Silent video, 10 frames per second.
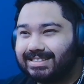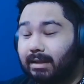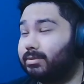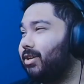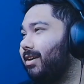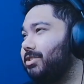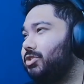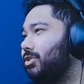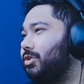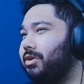I'm sorry. I
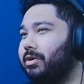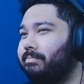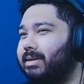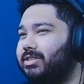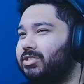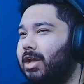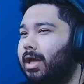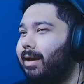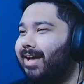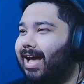shouldn't call her a bitch.
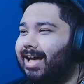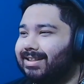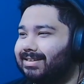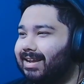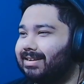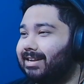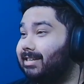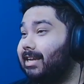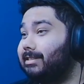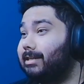They
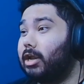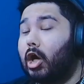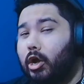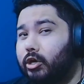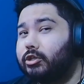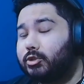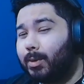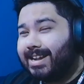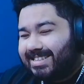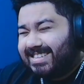tested the hoe
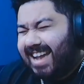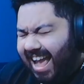20 times.